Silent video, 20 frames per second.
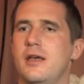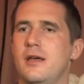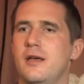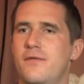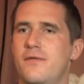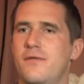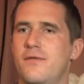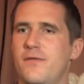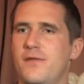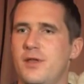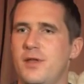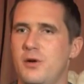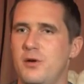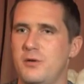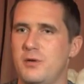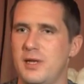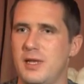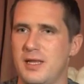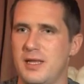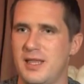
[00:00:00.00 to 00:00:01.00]
if
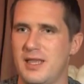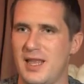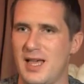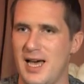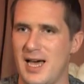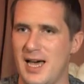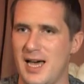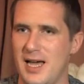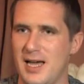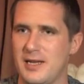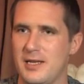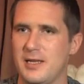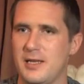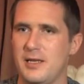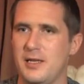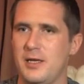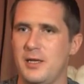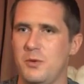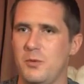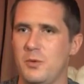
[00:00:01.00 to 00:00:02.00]
you did that,
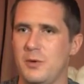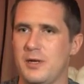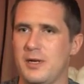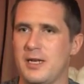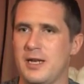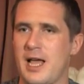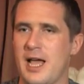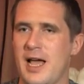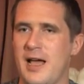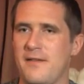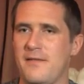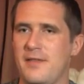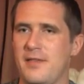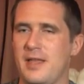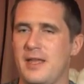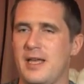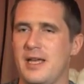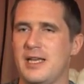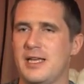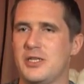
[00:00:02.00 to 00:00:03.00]
you wouldn't have
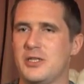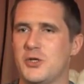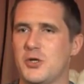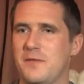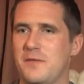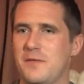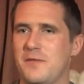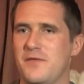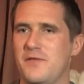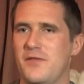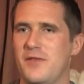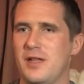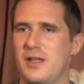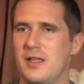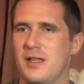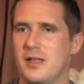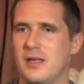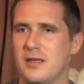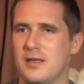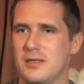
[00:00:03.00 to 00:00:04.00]
the extreme
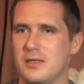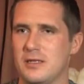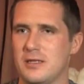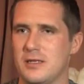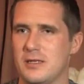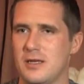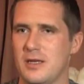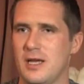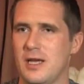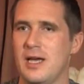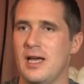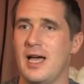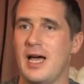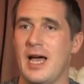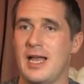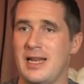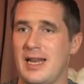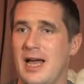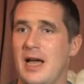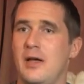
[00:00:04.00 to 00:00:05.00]
feelings.
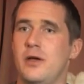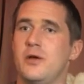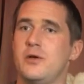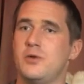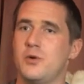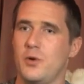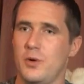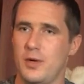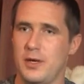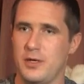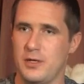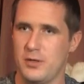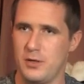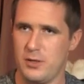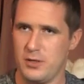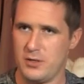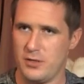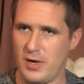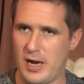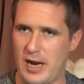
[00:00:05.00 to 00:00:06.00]
And now you're talking
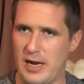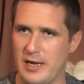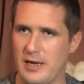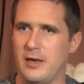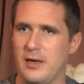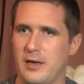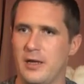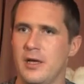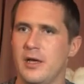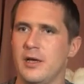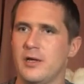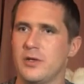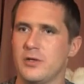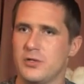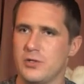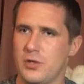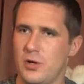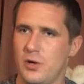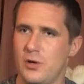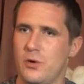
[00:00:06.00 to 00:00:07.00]
to a dragon.
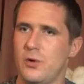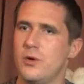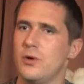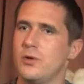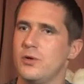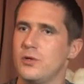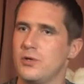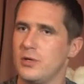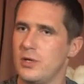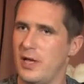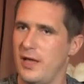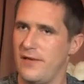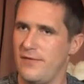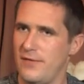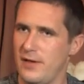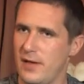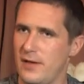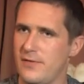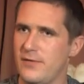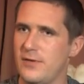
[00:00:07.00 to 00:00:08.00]
So
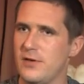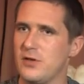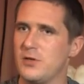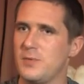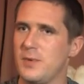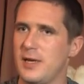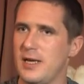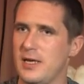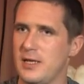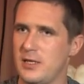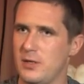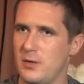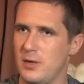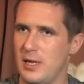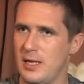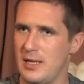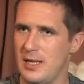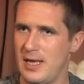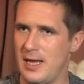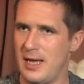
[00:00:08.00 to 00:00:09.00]
if, if you're speaking to
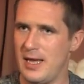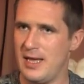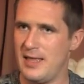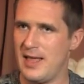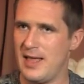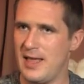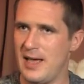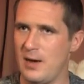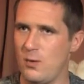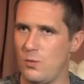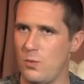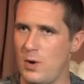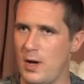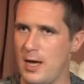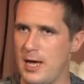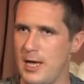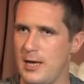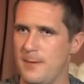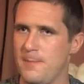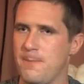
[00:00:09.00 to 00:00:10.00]
in that in that
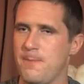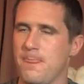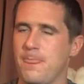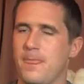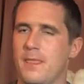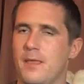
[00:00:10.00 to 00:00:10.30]
way,